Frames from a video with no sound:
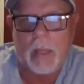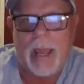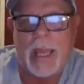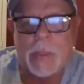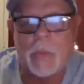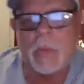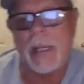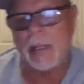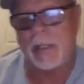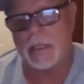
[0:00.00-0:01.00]
as we're
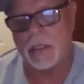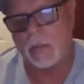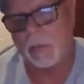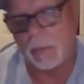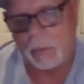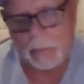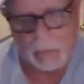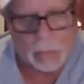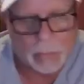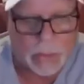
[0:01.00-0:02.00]
in this
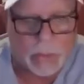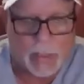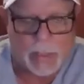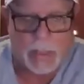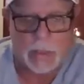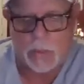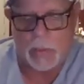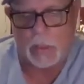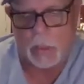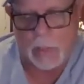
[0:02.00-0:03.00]
great
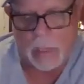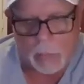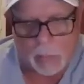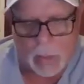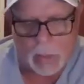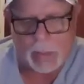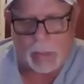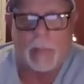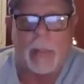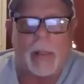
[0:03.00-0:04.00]
industry called network
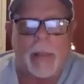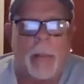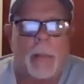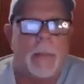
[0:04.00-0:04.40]
marketing, MLM,